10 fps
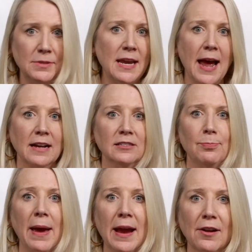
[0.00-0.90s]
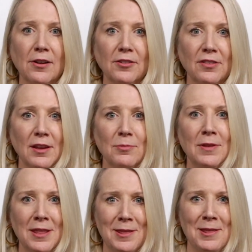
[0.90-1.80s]
taxpayers.
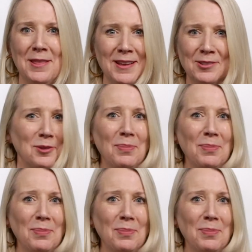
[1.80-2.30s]
That these are